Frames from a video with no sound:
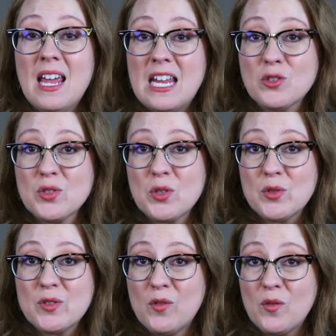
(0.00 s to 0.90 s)

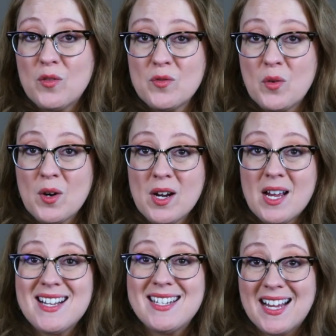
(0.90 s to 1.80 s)

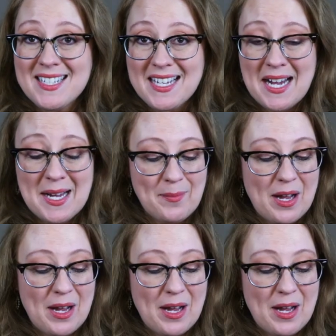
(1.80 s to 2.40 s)
angelsouls444.com.